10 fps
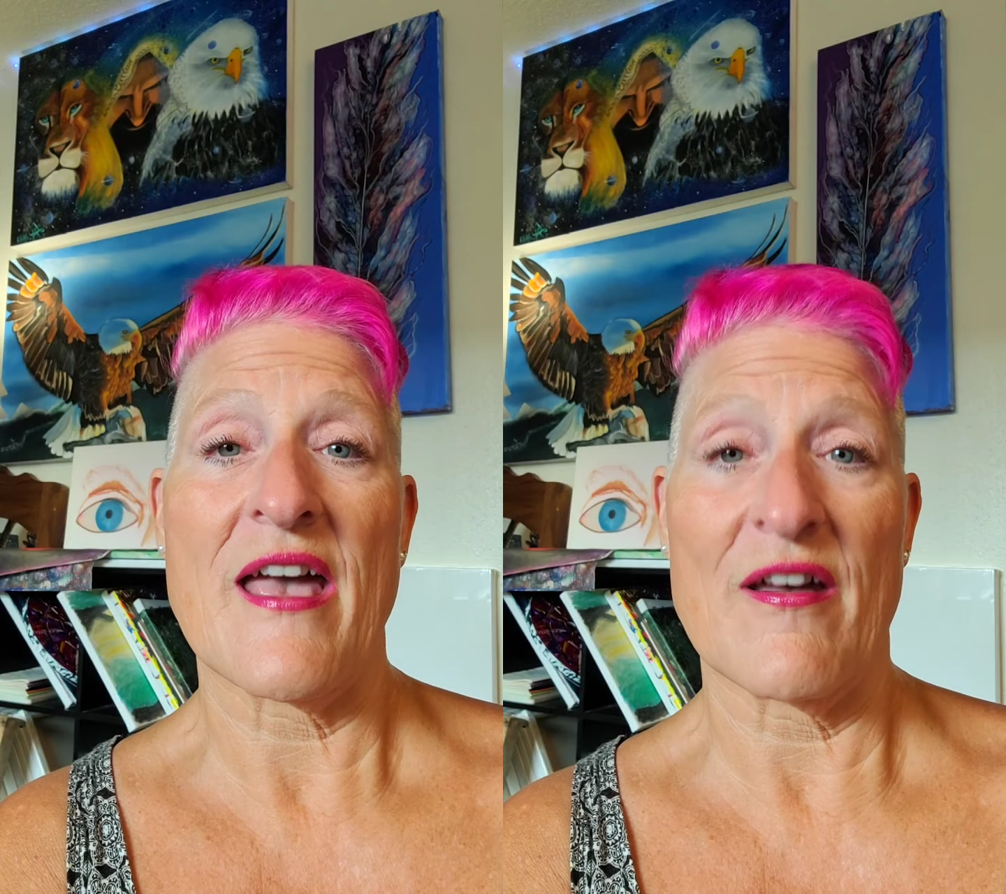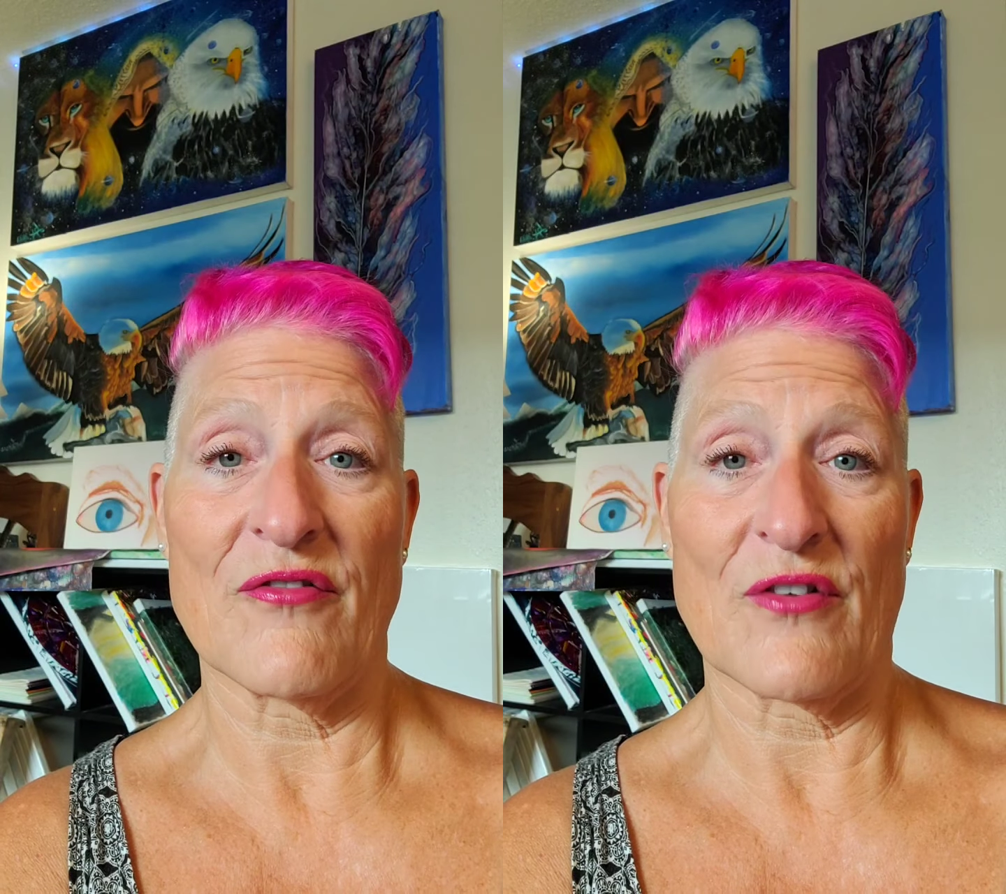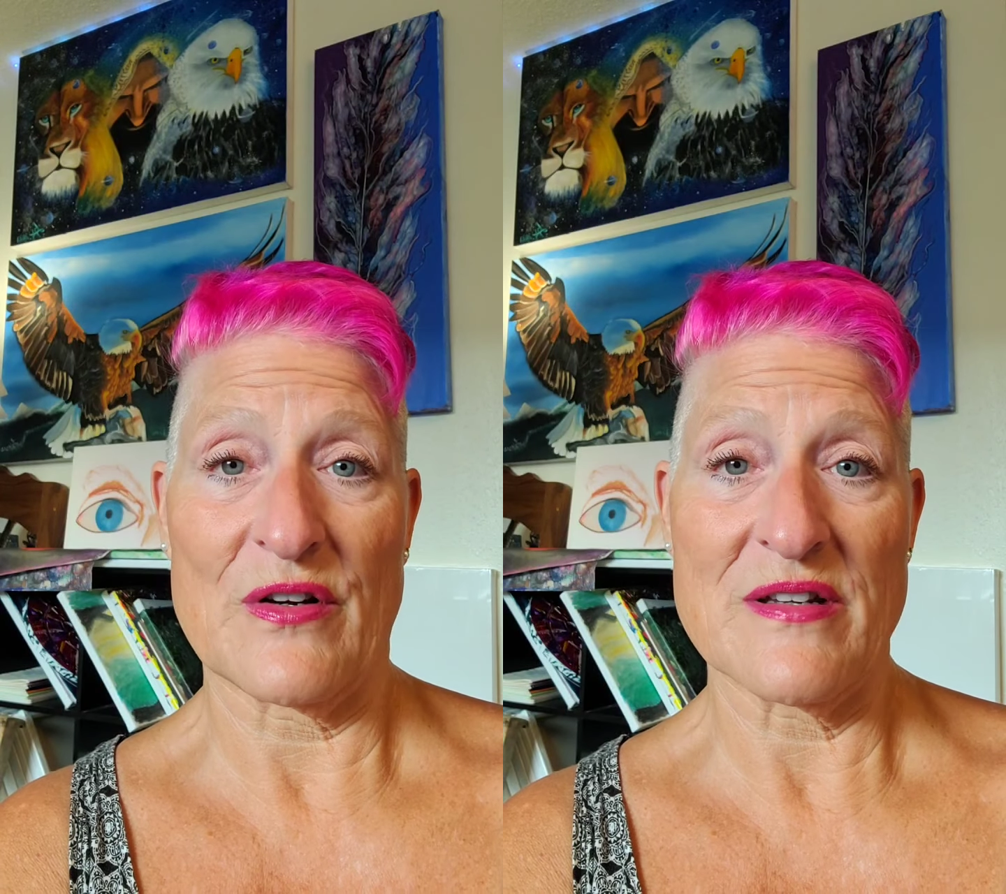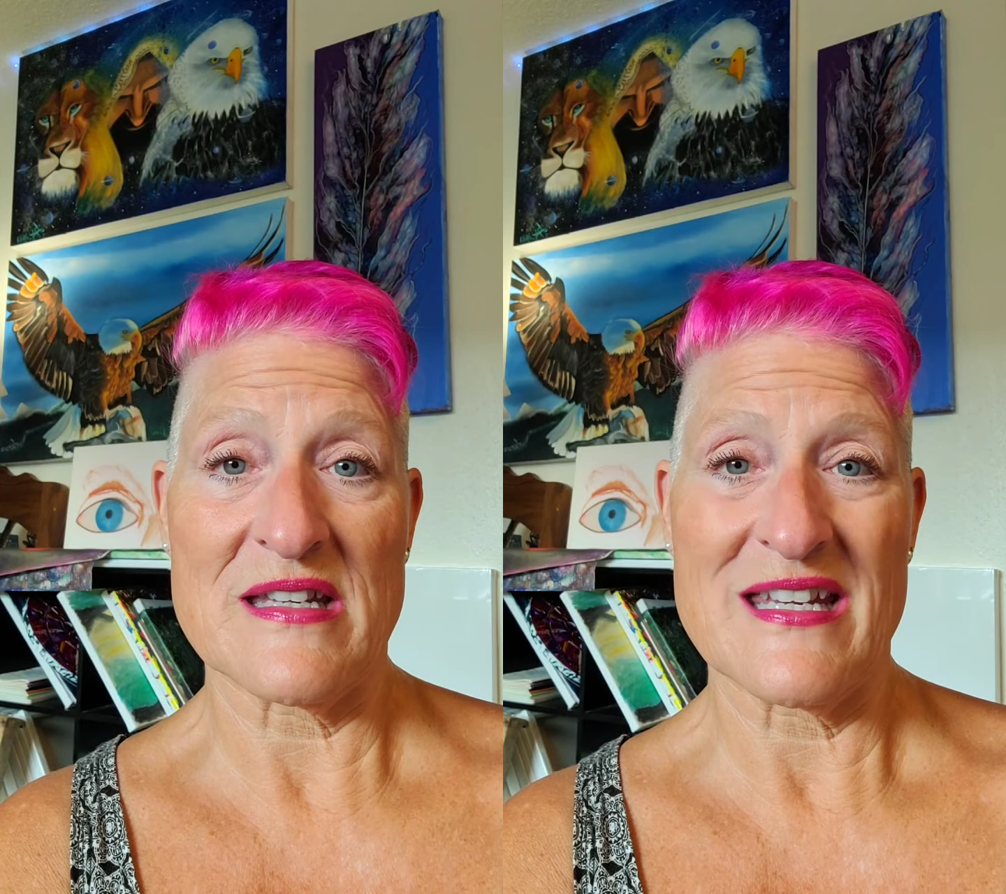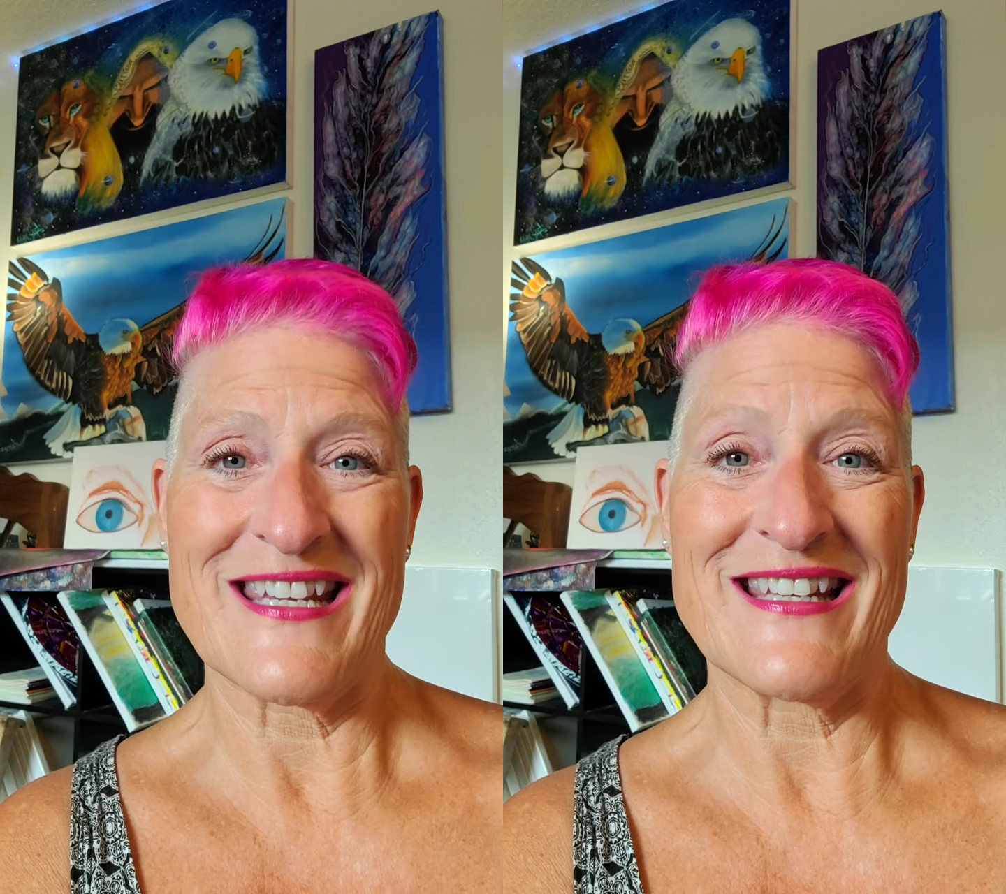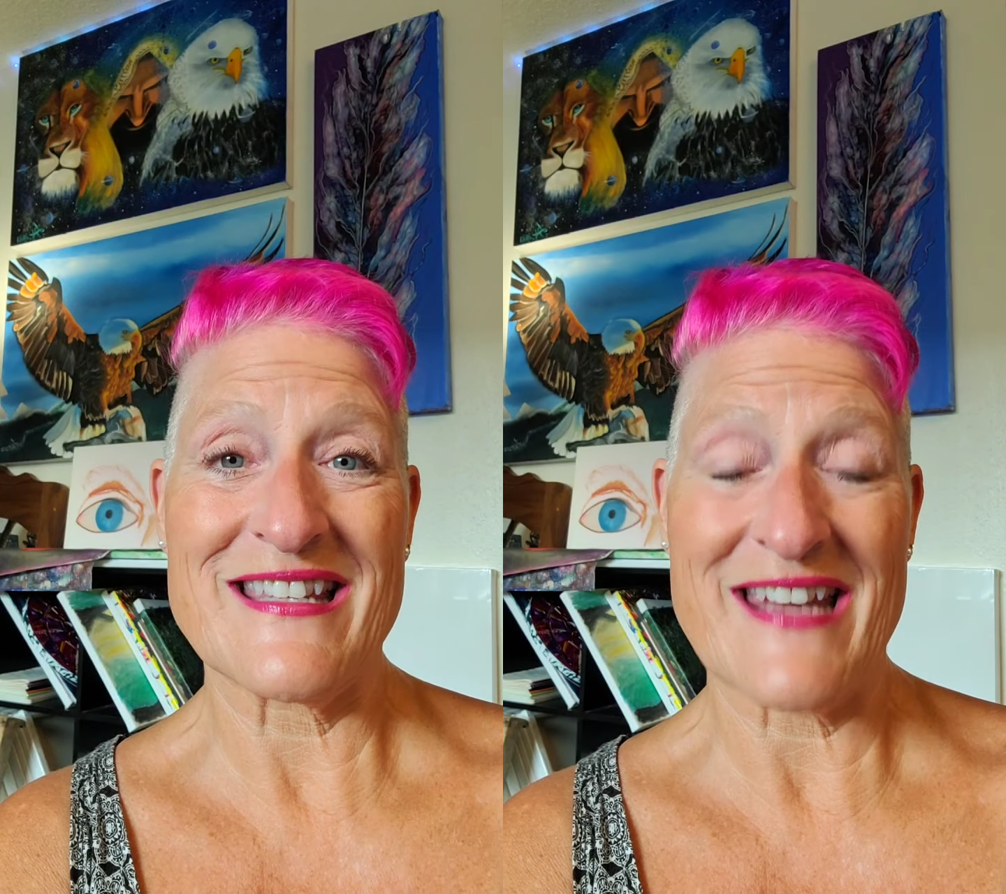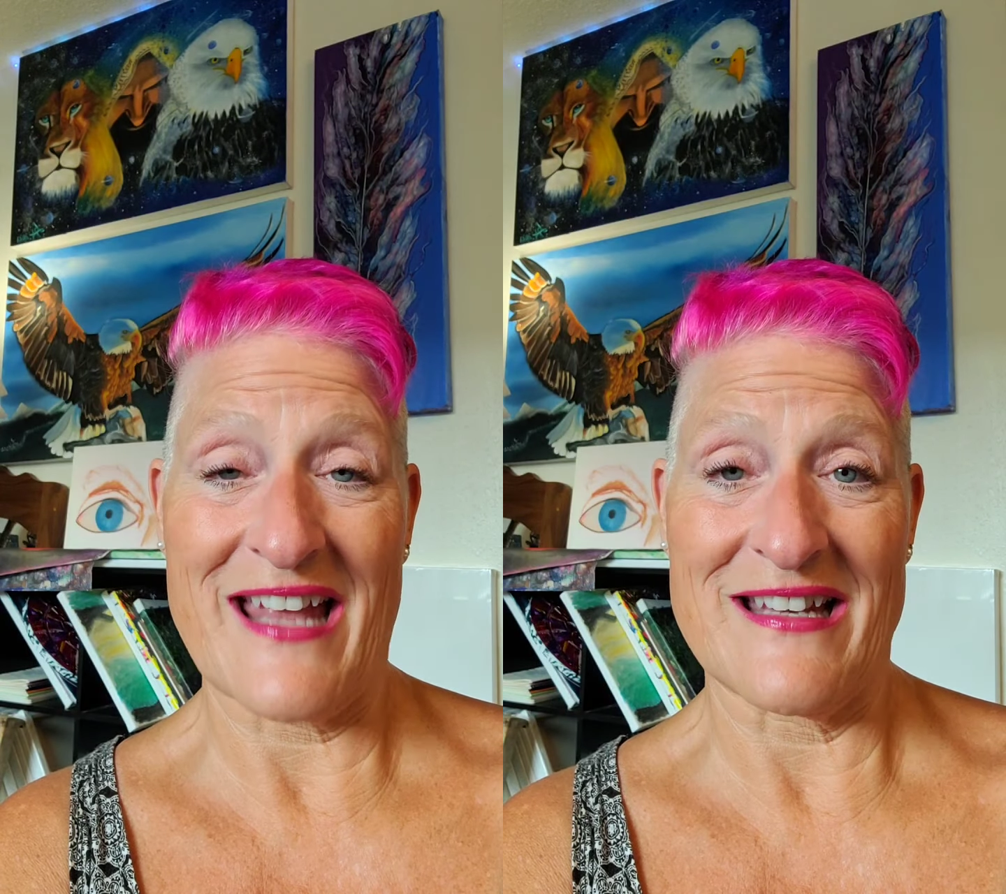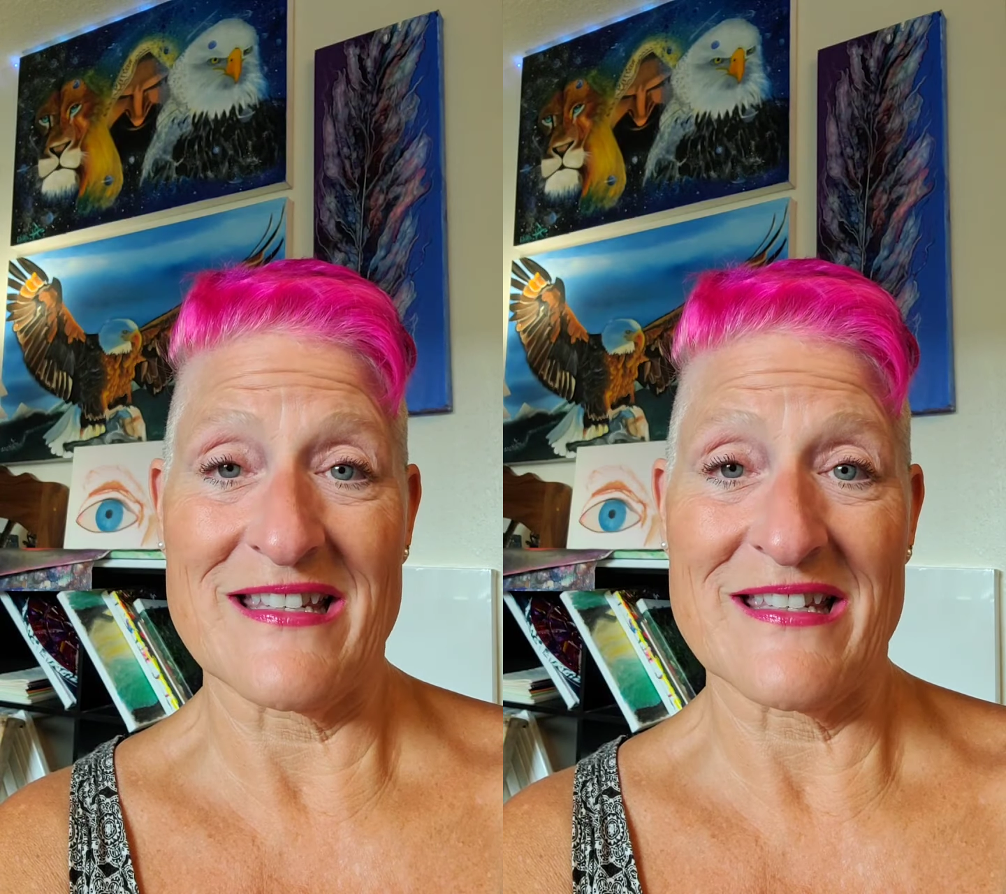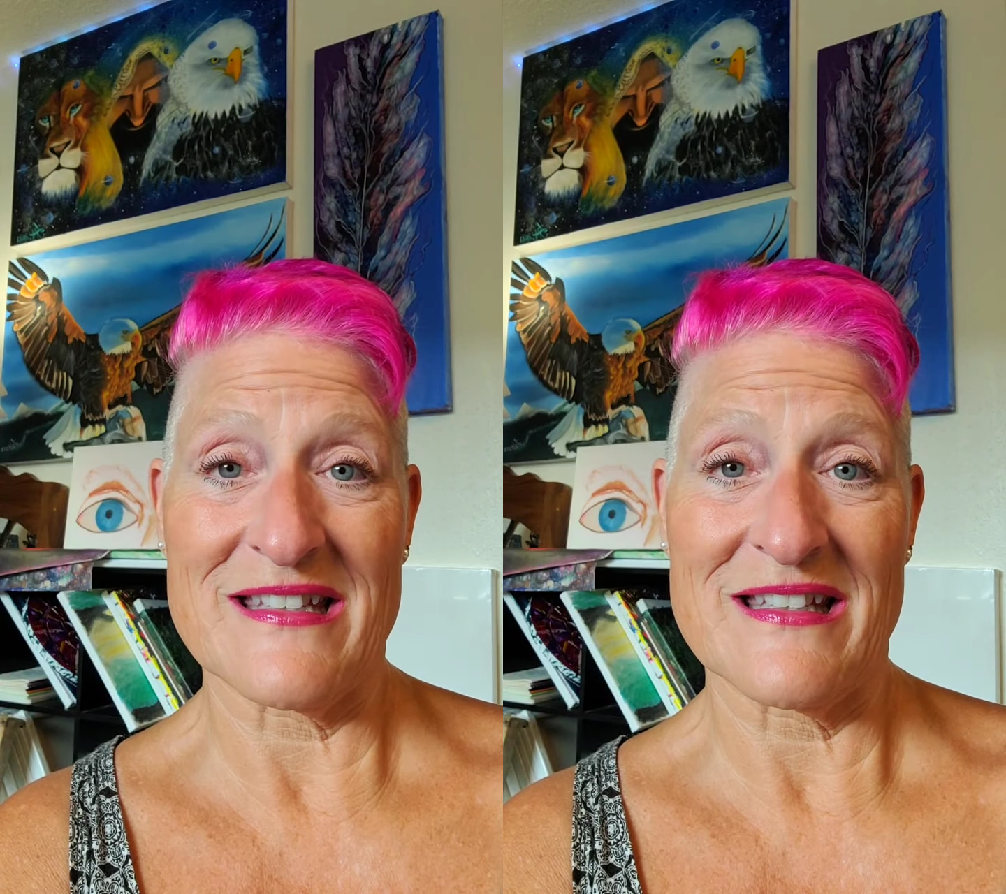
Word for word: effort, intent.